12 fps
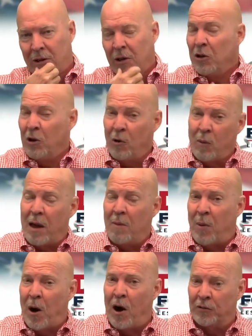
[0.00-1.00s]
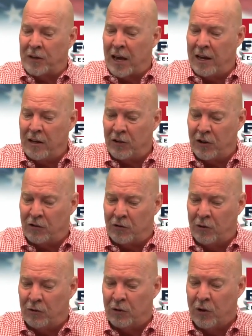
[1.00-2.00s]
You know, Rand Paul's had his
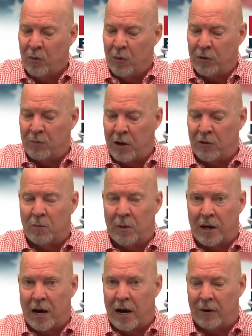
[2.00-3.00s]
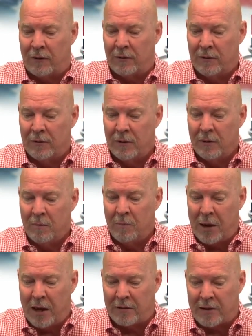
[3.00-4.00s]
issues with Mitch McConnell,
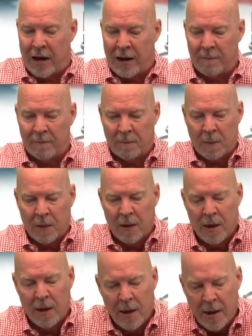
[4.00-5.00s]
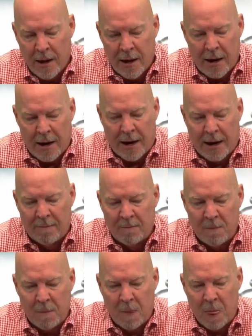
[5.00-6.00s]
big time.
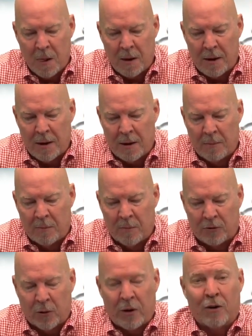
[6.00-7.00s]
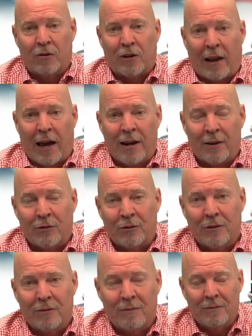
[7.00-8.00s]
So here's the
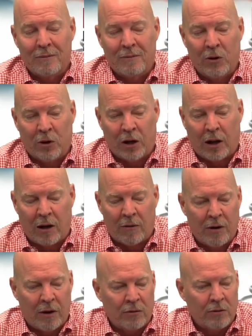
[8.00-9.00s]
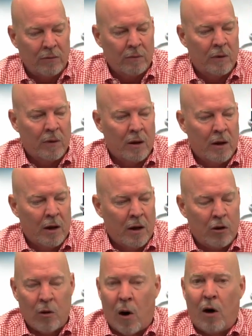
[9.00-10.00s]
latest. You're going to love this.
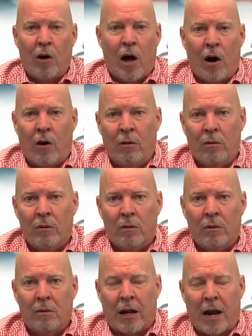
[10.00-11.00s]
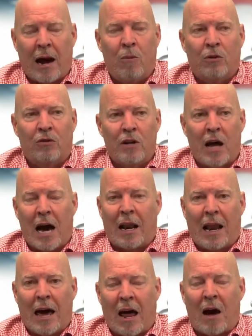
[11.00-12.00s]
You all know that I was not
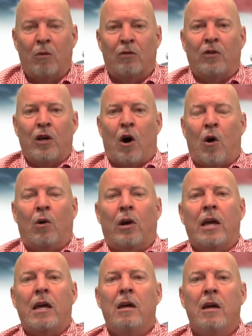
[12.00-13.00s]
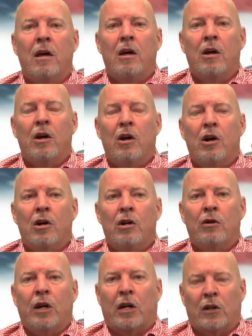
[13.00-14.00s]
allowed. I was the only
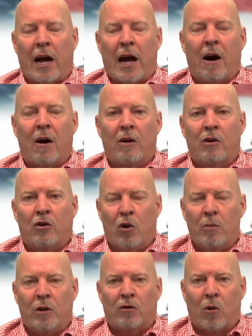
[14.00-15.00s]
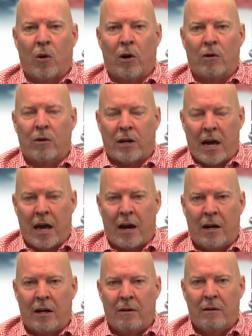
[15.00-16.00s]
declared gubernatorial
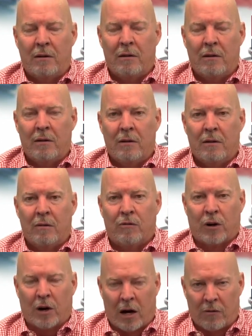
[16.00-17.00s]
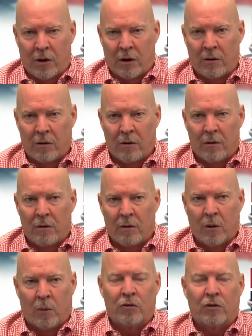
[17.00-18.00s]
candidate for governor
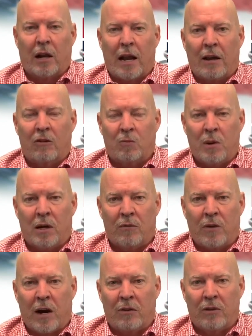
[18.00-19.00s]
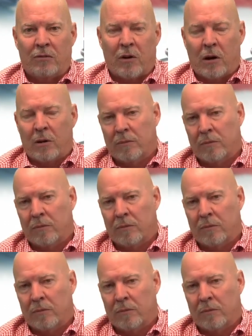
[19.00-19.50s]
that wasn't allowed to speak at Fancy Farm.